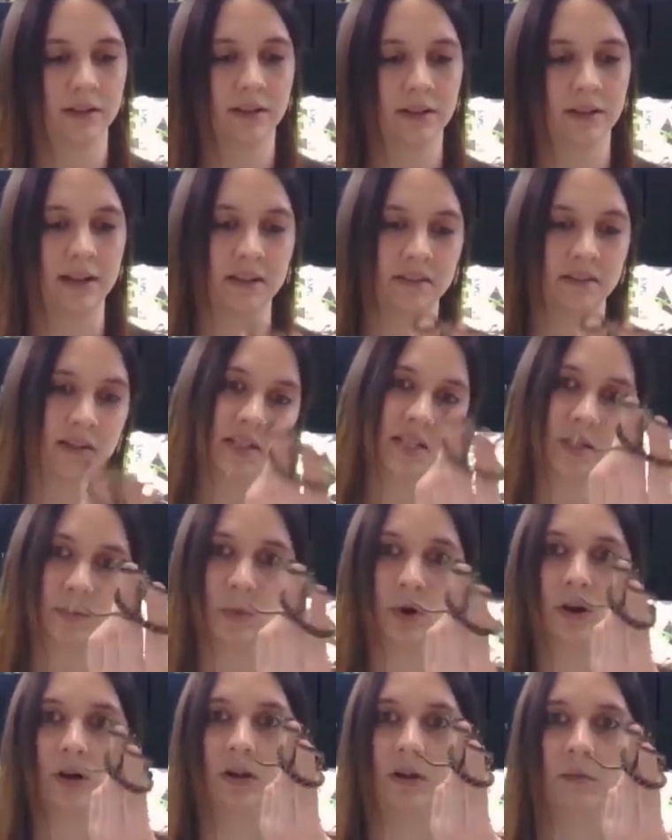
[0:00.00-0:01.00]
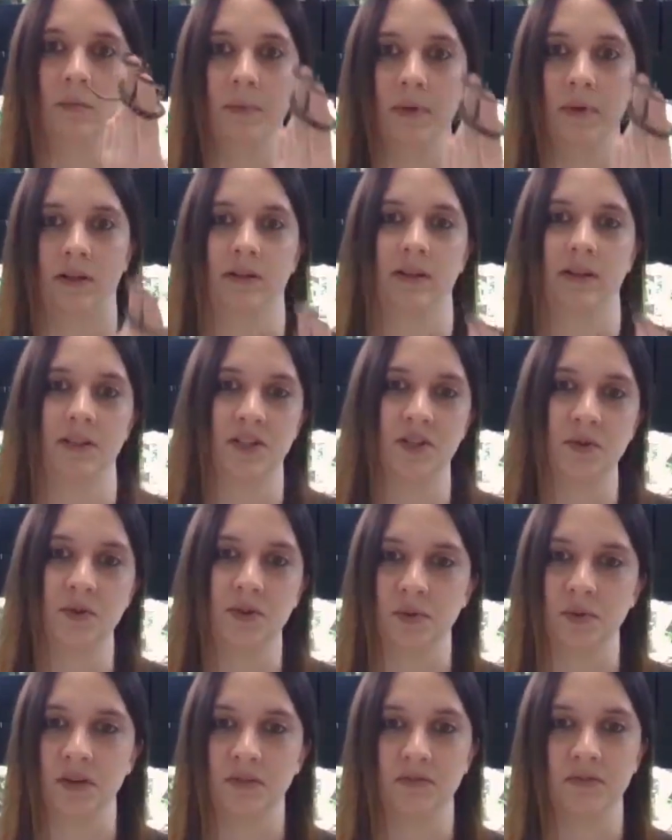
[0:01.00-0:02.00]
Not this small, but like
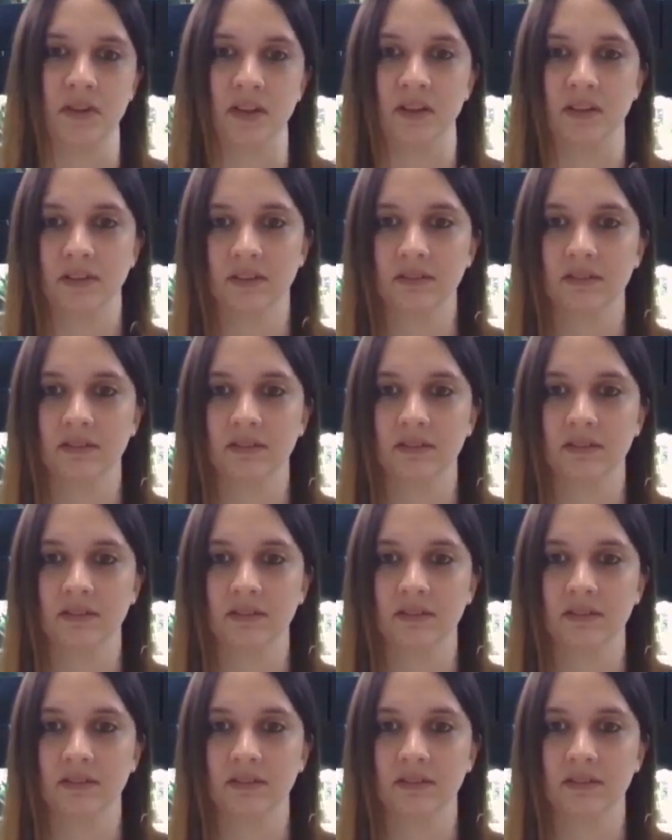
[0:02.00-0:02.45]
2-3 feet,